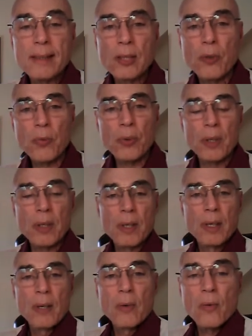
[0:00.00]
different
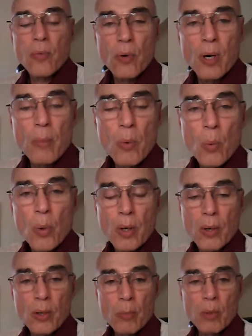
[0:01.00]
from
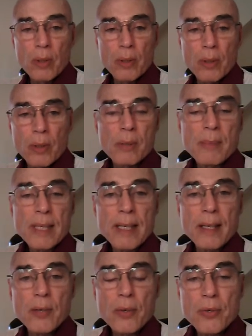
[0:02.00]
what liberalism
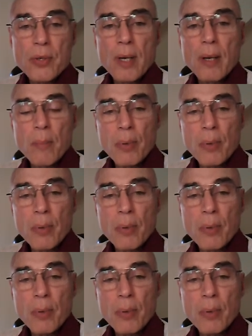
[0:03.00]
is,